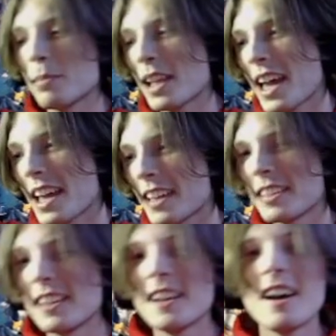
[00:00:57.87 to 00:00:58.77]
I'm going to be
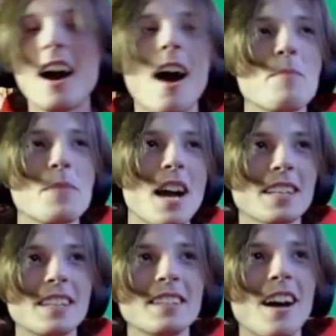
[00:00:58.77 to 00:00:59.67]
like as
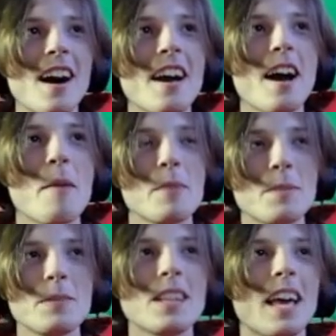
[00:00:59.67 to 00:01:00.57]
transparent as
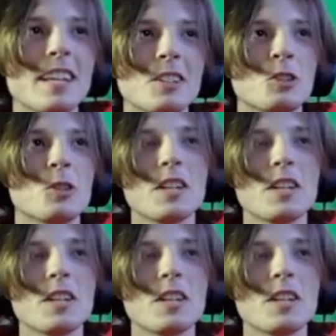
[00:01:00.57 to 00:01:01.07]
possible right now.